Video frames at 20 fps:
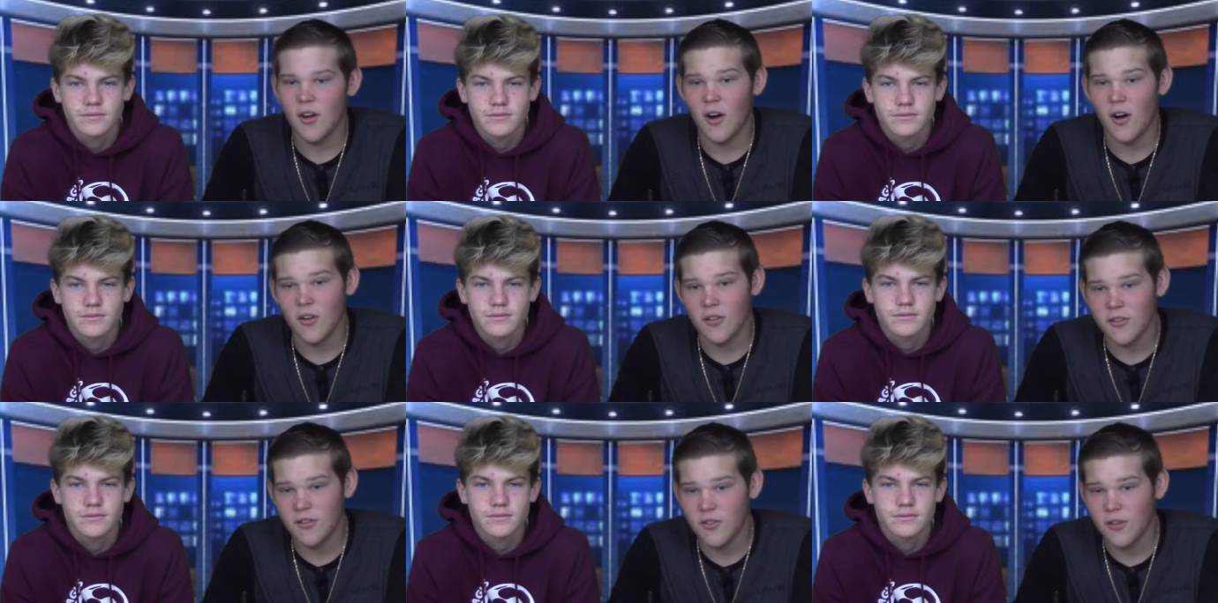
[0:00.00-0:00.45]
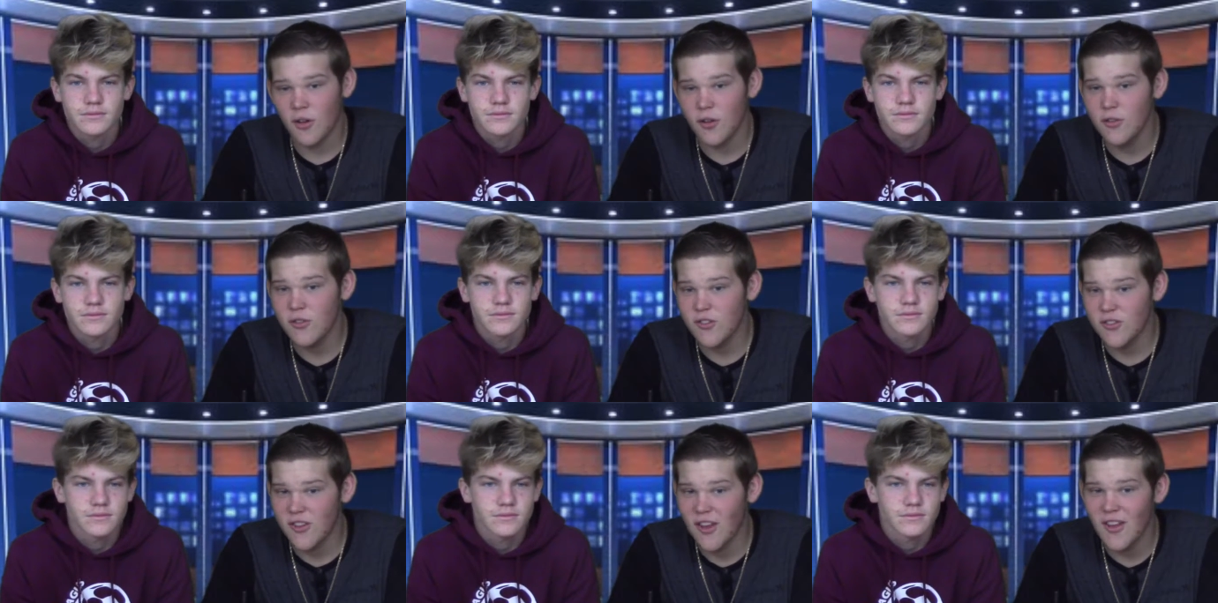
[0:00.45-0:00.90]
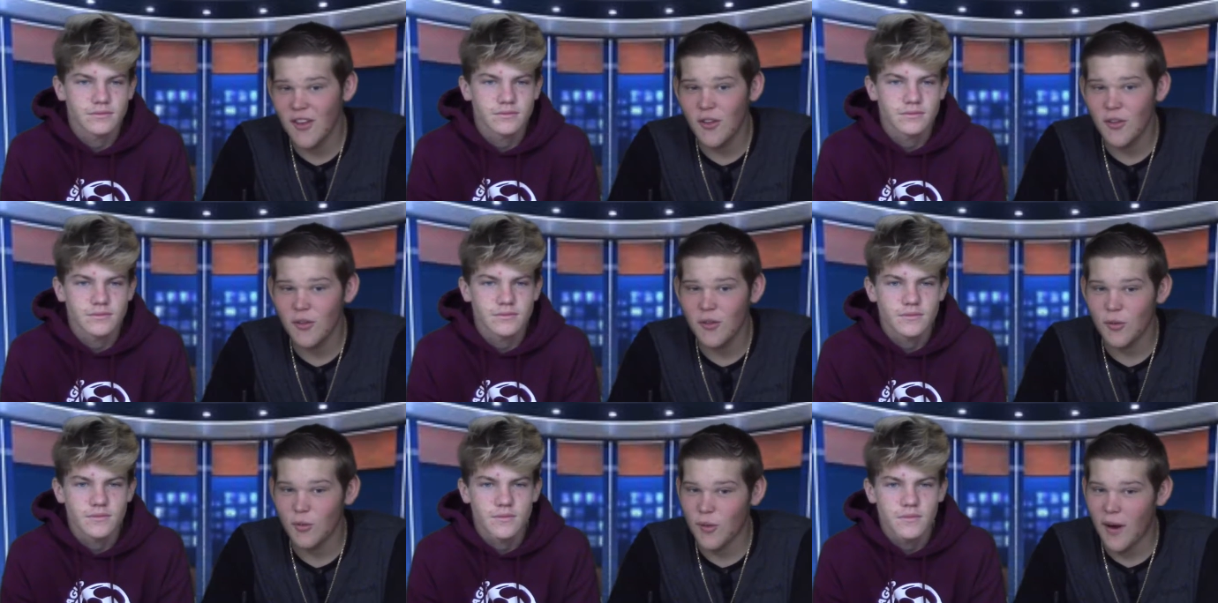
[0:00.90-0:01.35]
Speaker 1: are on
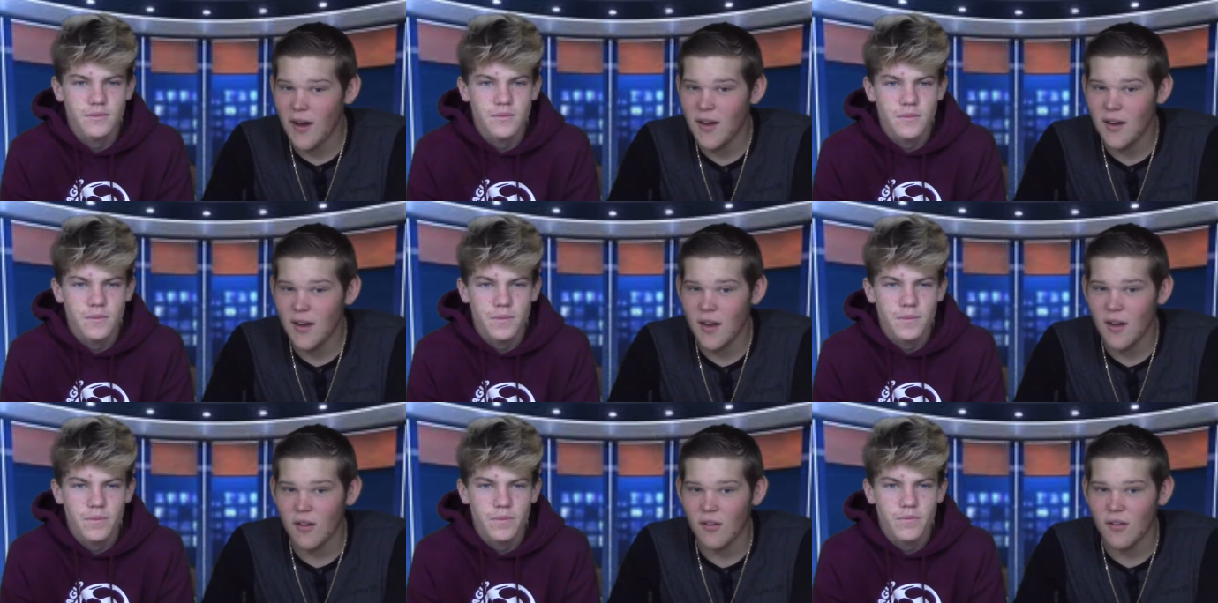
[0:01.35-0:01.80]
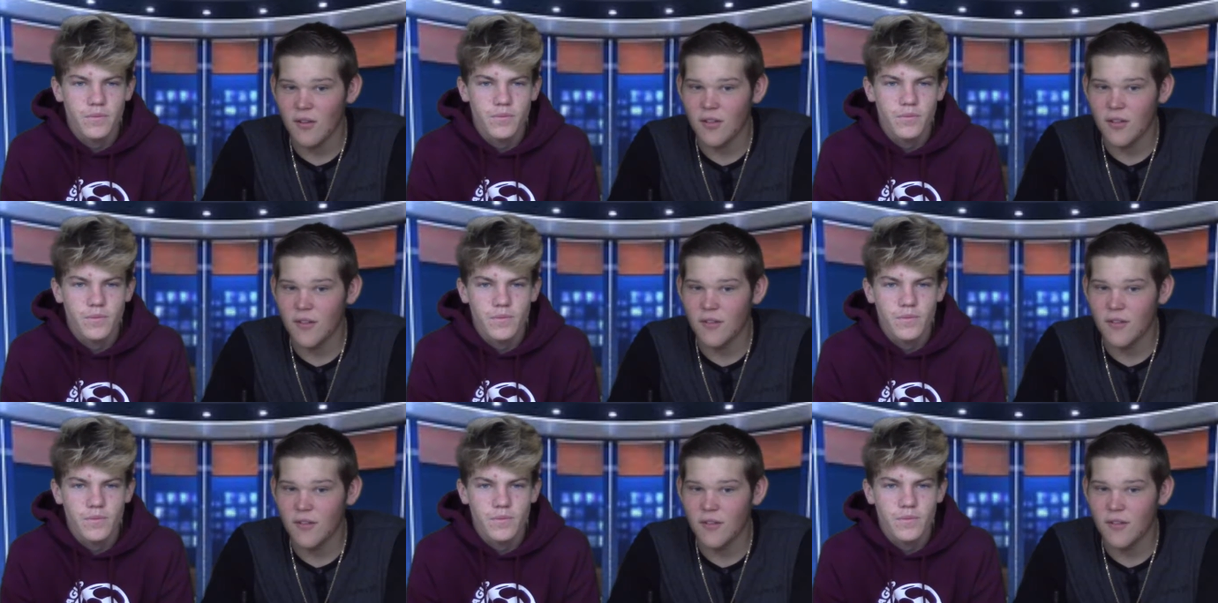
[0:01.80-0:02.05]
sale right now.